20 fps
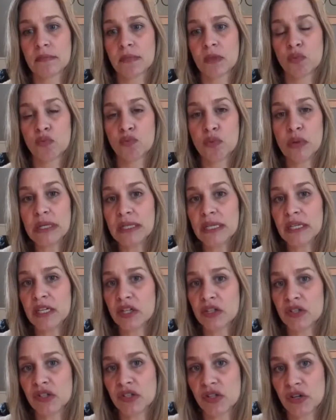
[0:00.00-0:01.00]
really
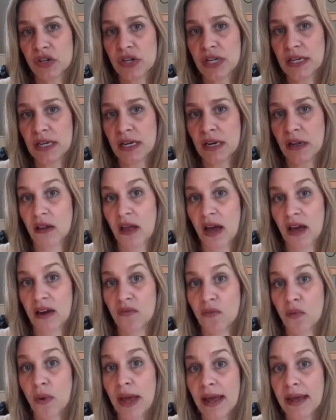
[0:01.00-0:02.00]
concerning in a lot
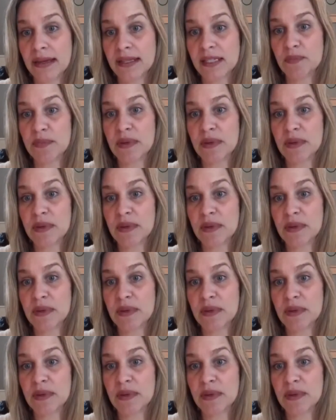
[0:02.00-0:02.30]
of ways,